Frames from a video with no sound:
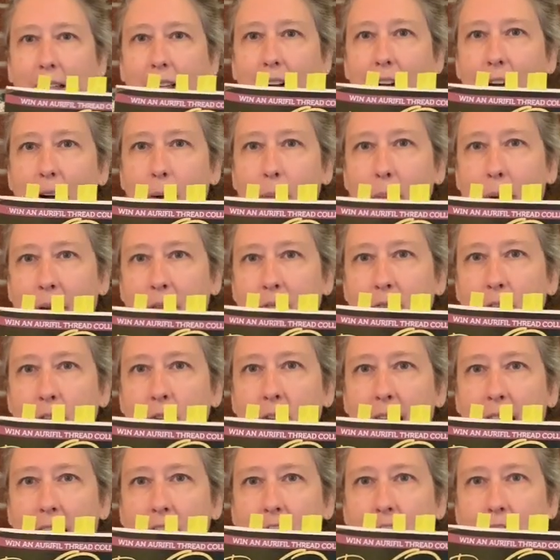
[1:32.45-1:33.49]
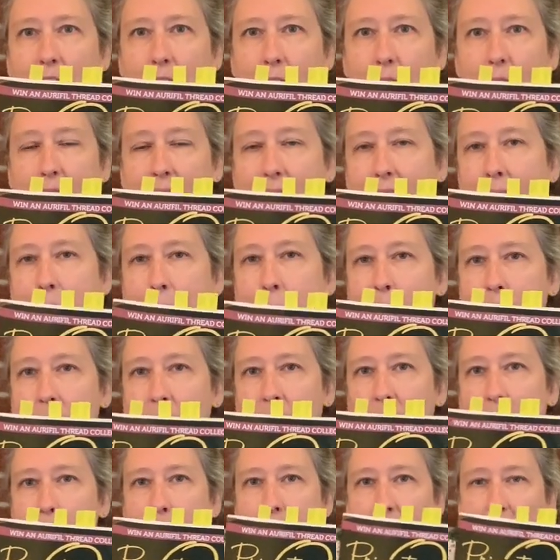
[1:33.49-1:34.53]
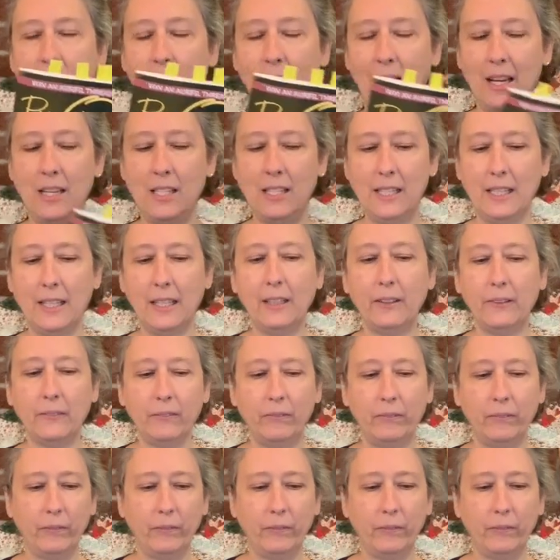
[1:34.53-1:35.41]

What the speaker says: A few days ago, I came up with a better idea.